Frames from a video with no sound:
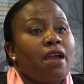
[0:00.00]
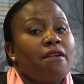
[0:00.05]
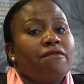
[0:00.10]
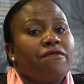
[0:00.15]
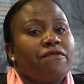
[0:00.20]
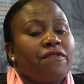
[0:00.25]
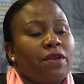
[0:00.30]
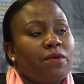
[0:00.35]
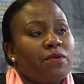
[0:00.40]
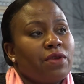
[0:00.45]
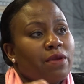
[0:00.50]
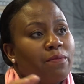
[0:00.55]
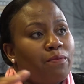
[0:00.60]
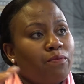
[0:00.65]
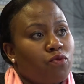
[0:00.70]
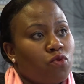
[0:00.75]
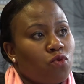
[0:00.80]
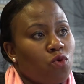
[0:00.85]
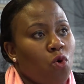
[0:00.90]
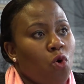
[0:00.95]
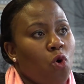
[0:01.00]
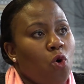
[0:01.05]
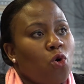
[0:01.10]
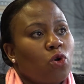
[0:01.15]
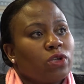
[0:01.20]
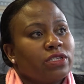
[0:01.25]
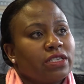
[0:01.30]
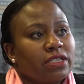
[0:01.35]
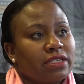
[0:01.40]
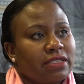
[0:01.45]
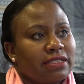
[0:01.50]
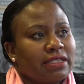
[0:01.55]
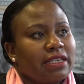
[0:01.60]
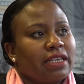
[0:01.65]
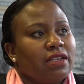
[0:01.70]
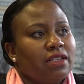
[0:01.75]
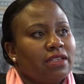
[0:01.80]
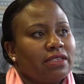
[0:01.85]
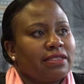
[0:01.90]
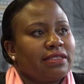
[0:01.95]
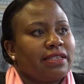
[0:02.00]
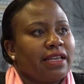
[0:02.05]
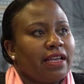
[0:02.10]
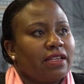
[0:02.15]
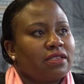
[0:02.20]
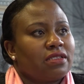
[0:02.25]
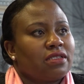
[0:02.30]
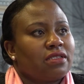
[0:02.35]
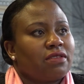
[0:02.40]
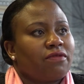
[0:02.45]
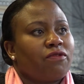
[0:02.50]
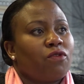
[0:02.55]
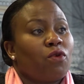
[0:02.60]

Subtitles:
very broad skill sets